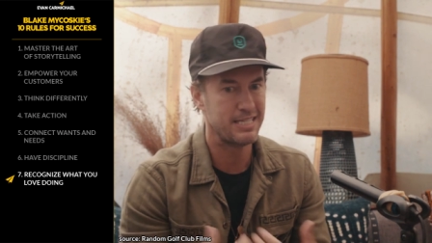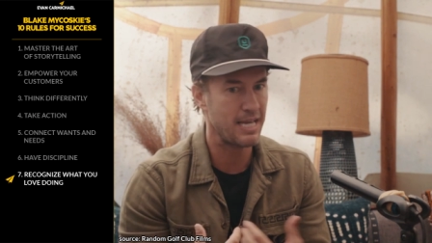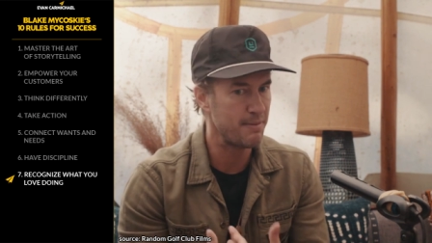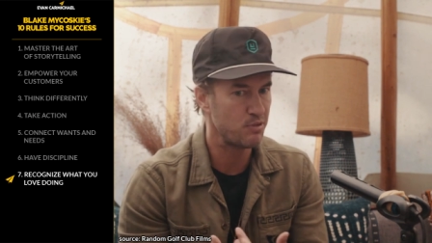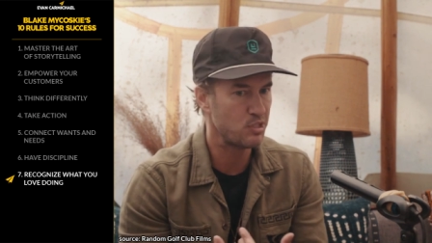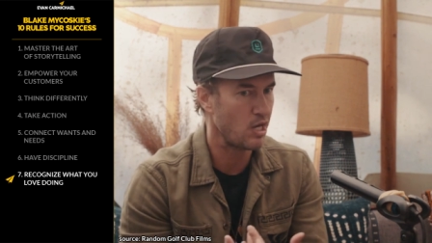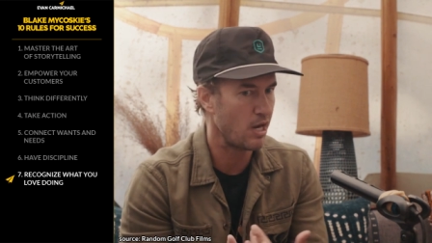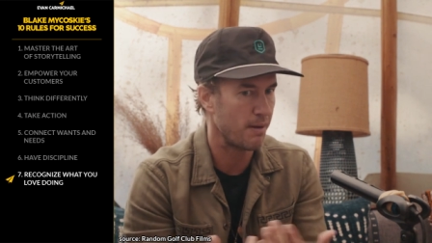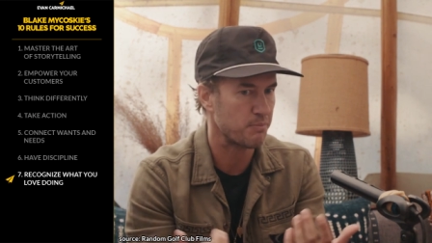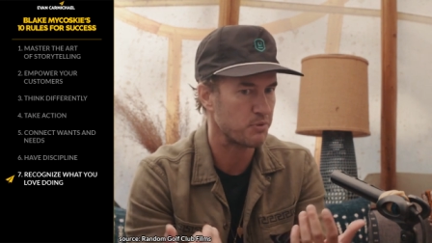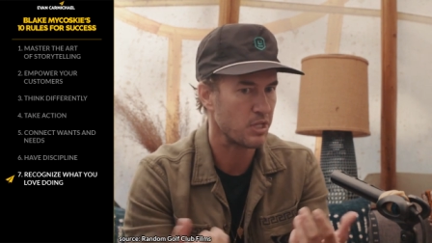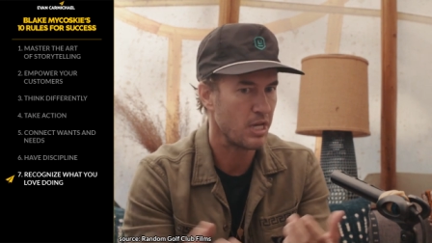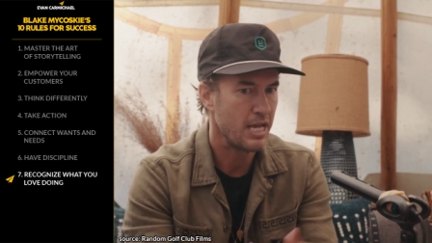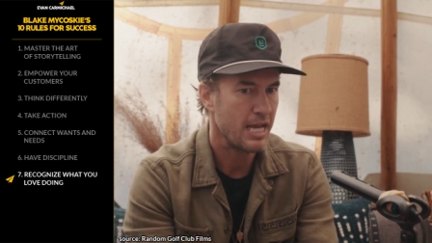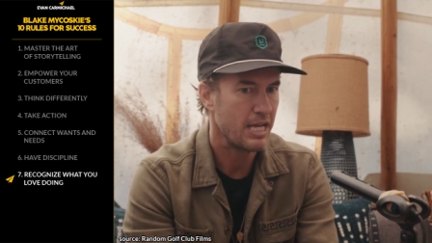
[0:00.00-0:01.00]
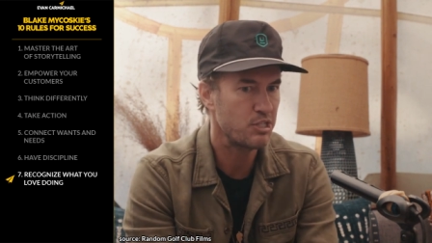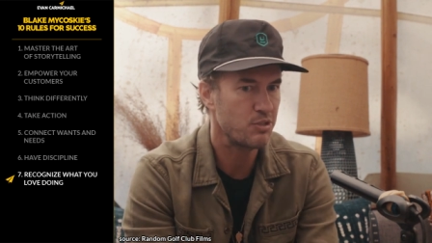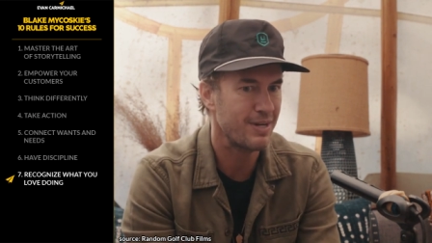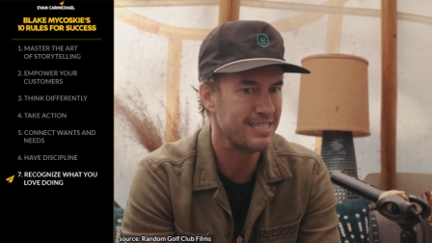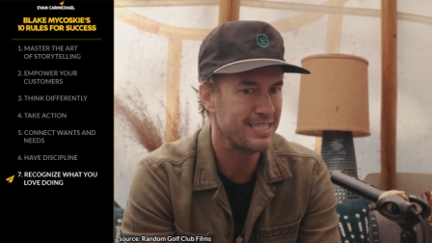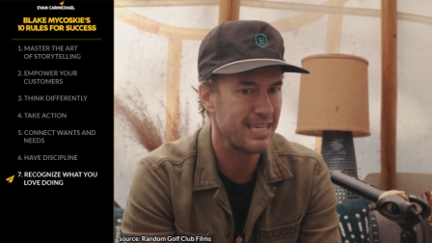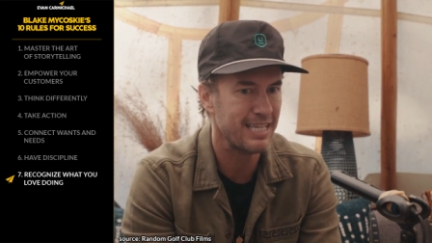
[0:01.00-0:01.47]
Same with Tom's. And
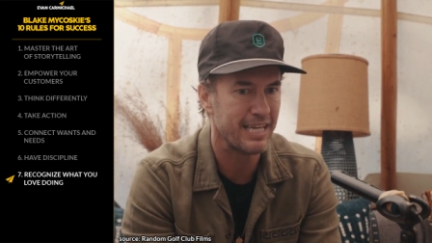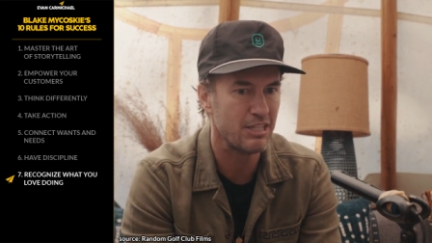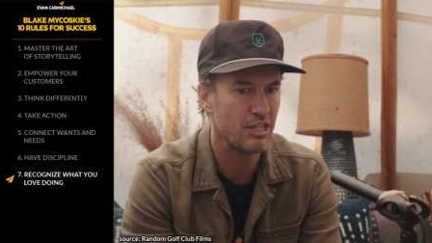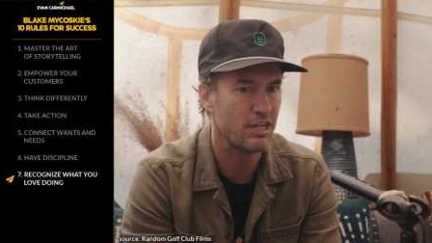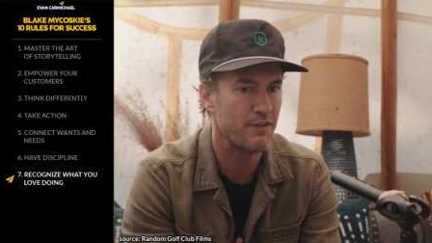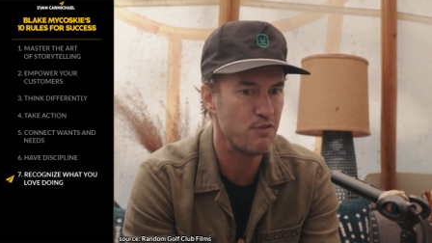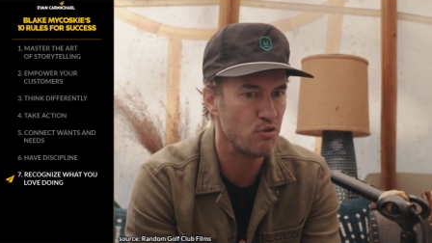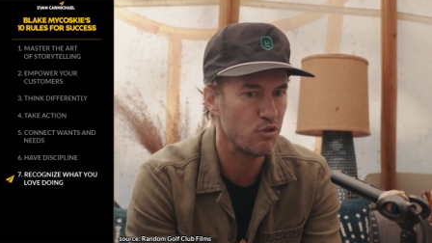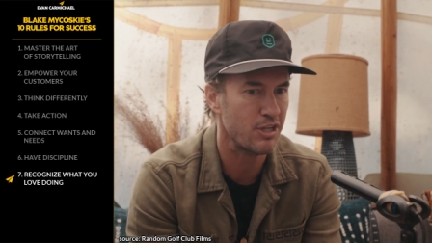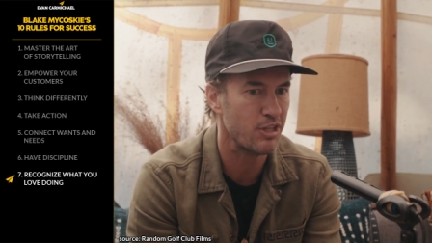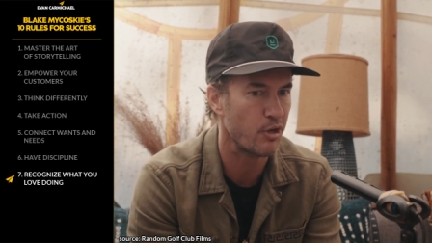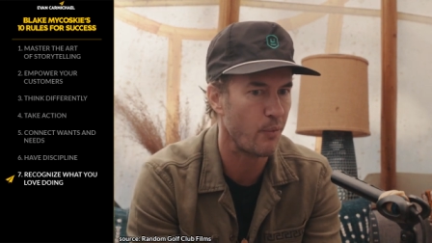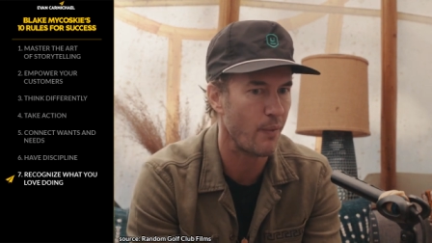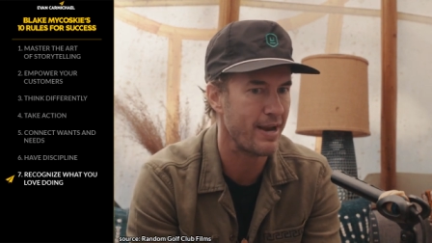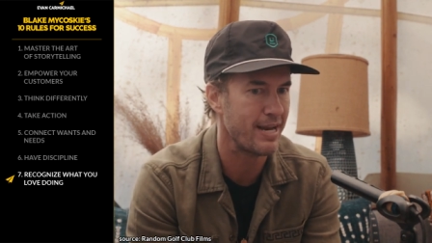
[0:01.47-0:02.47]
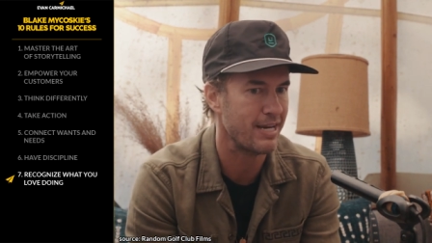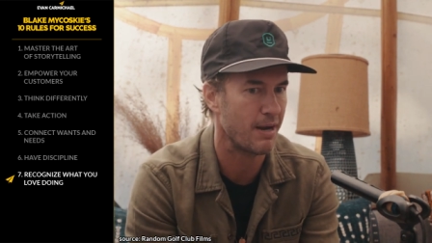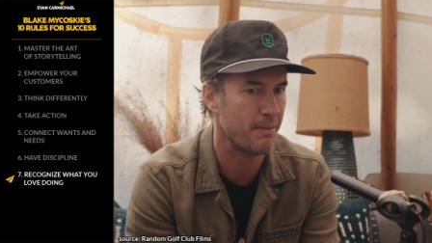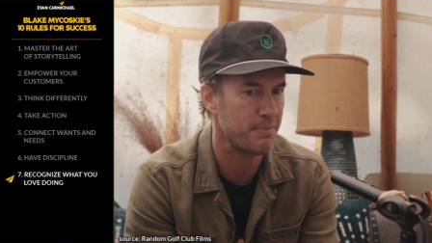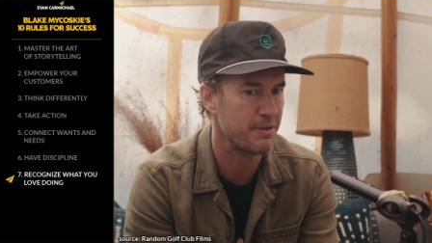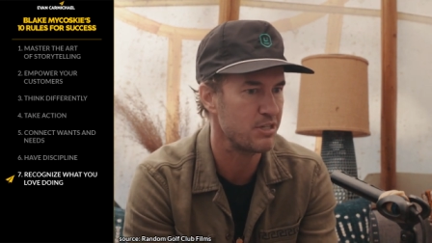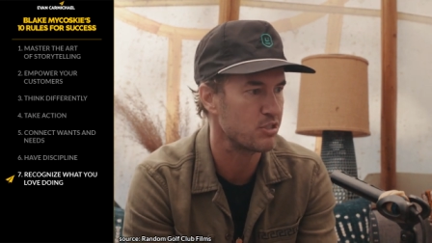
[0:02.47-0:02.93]
so I say, like, like if you look at the great
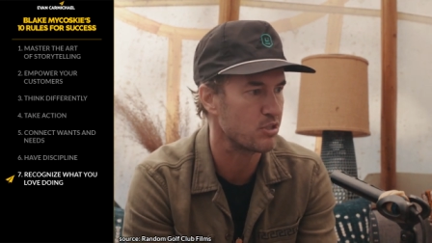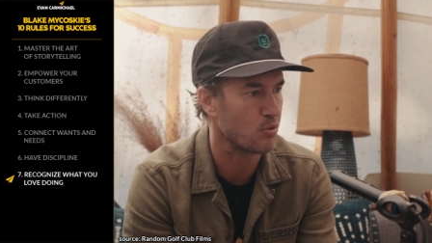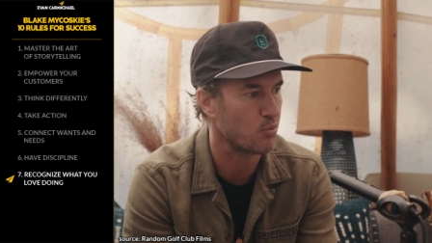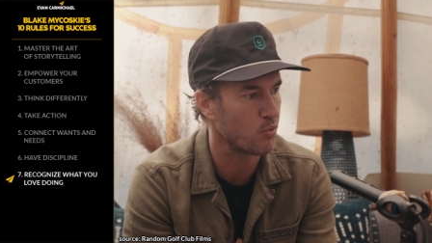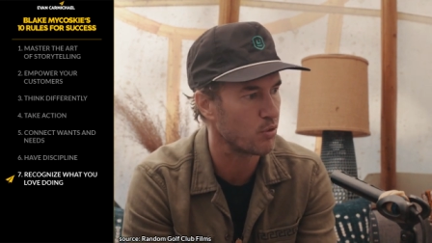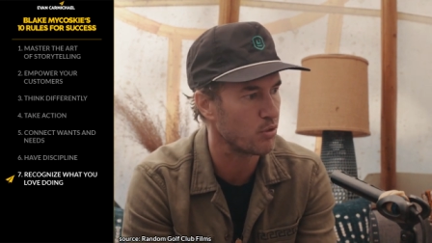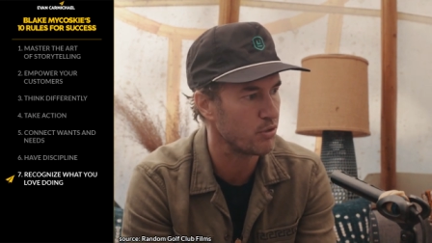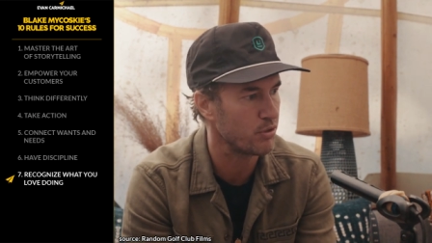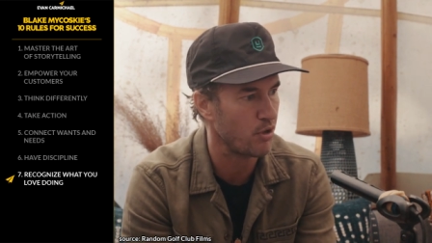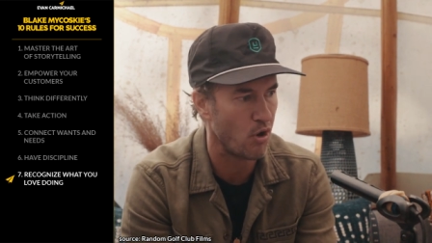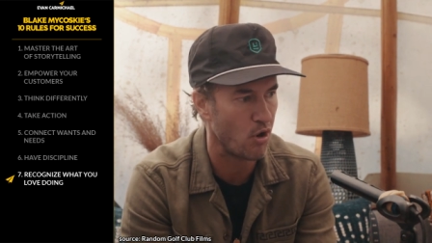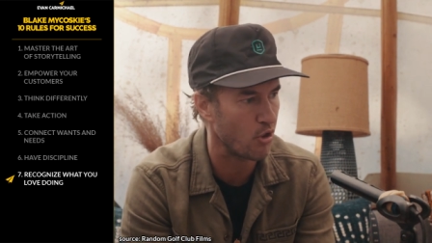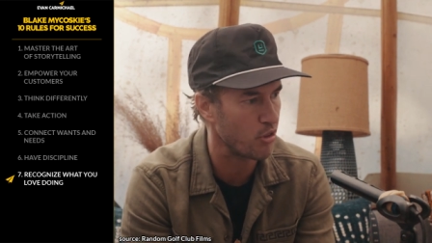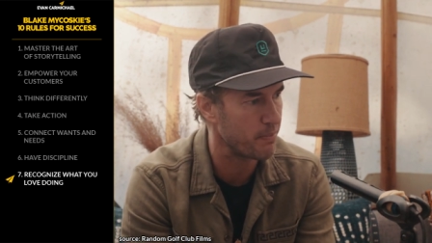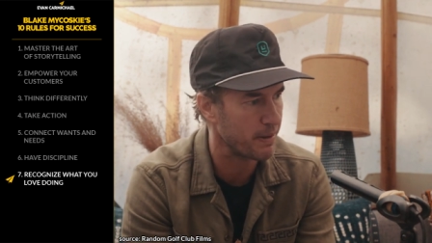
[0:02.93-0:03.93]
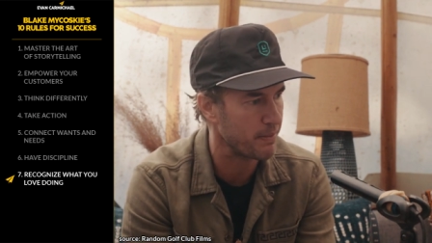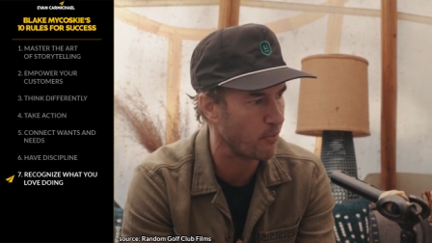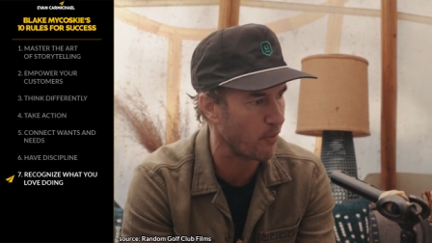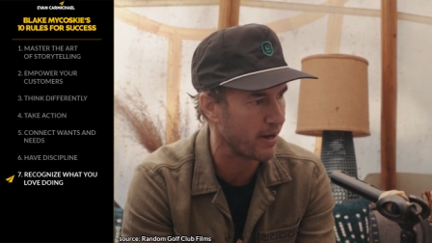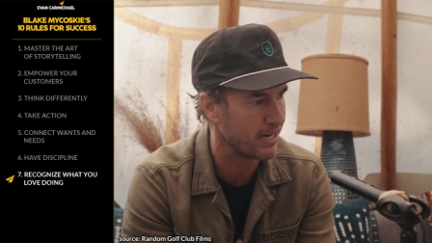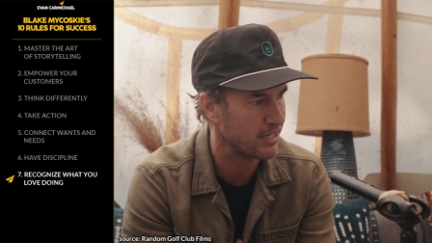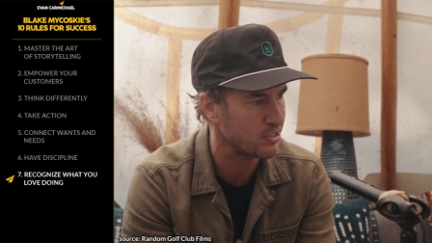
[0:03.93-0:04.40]
companies in the world, all the big
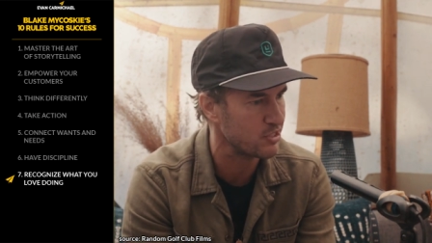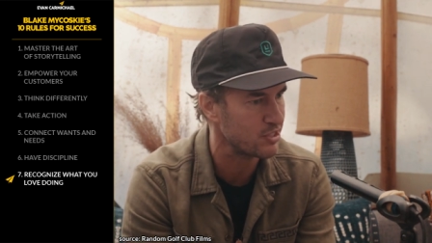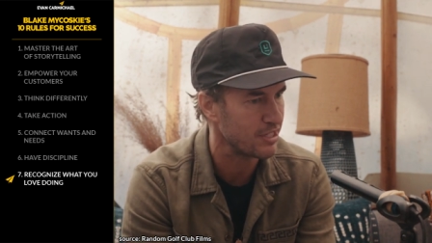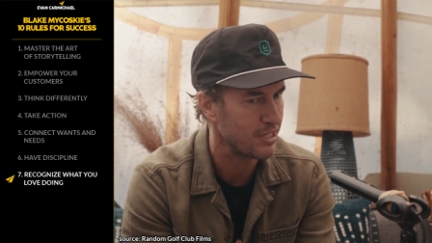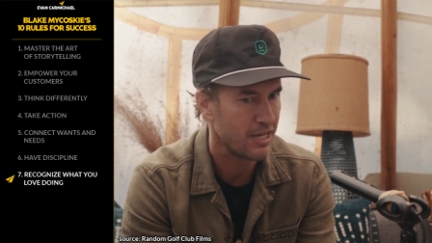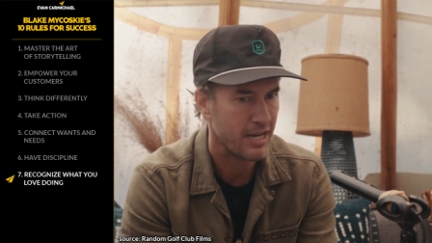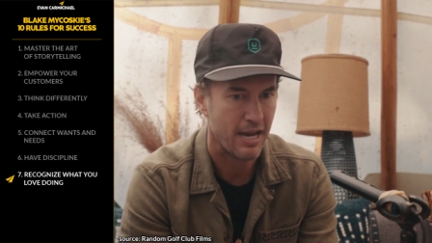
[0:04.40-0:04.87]
brands,